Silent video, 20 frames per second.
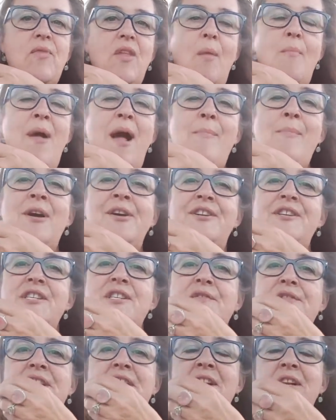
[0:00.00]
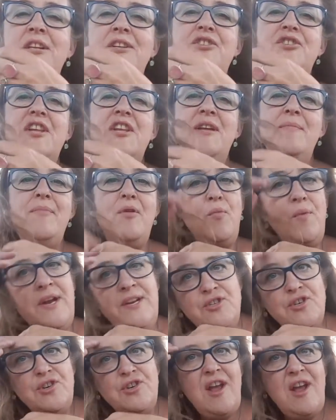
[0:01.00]
Marmite is an English thing, but we
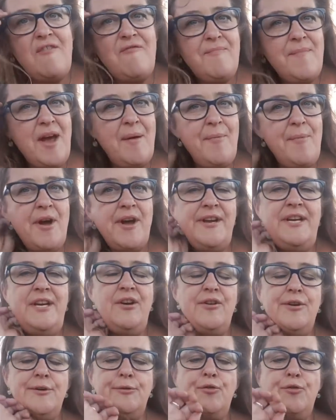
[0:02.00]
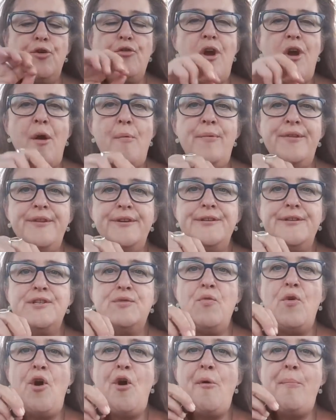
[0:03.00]
do have Marmite here and grew up with it as
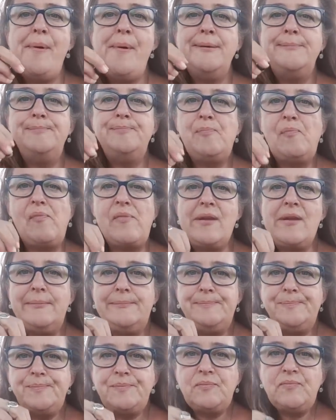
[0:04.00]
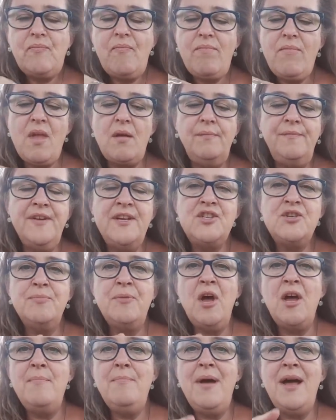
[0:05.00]
well. But
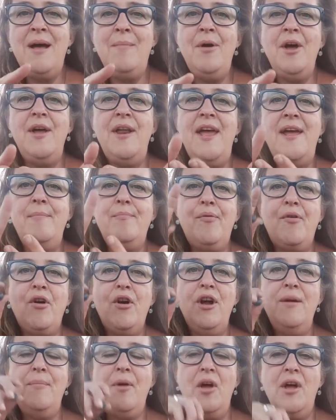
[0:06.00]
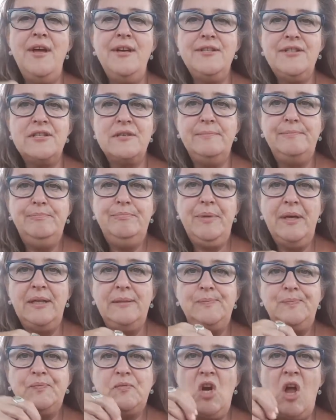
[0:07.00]
Vegemite, Marmite and Promite. But
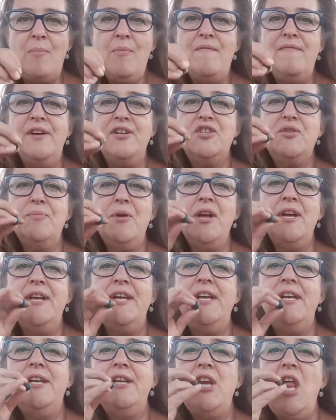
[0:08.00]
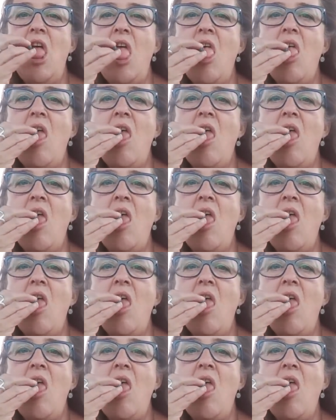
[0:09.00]
I'm a Vegemite kid.